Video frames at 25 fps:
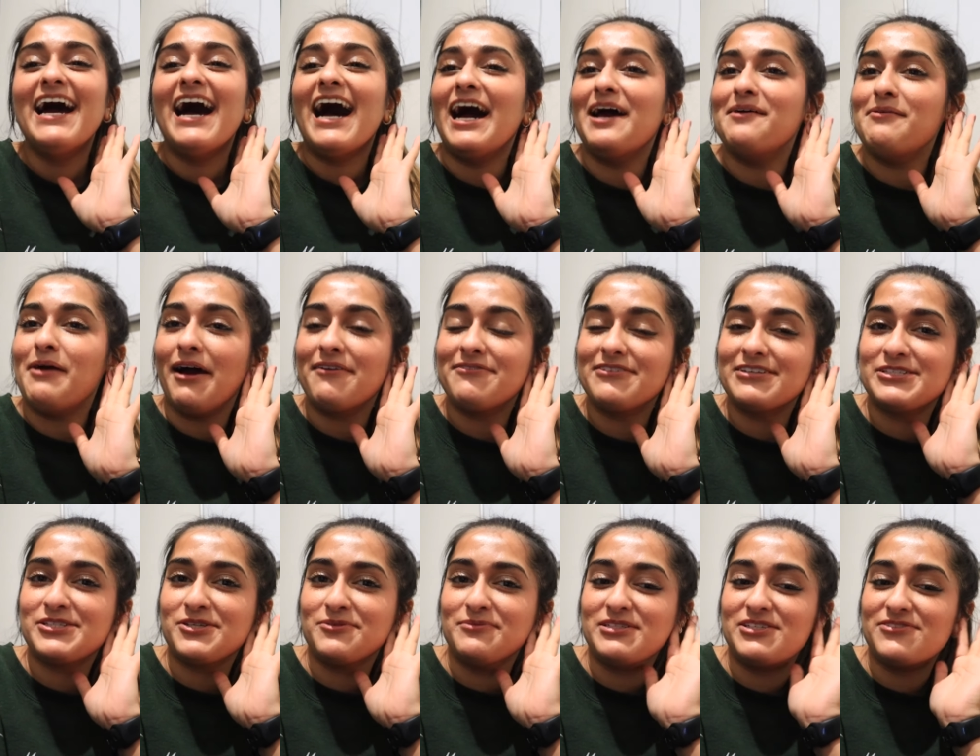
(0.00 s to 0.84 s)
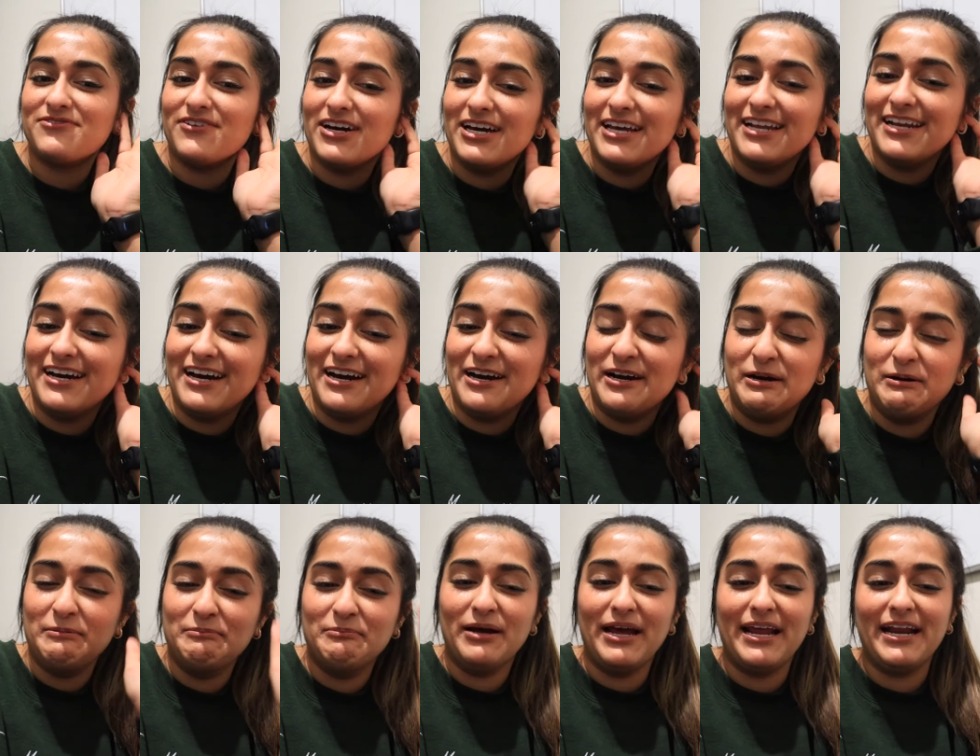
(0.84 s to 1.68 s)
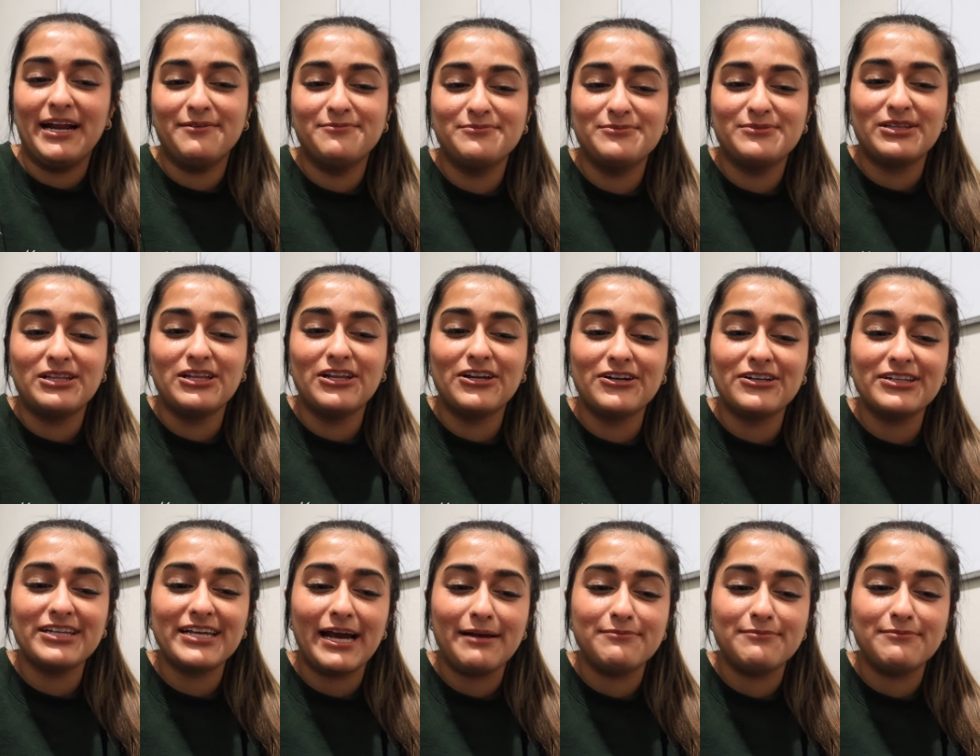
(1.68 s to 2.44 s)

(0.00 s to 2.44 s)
I'm having so much fun. Um, and I'm literally,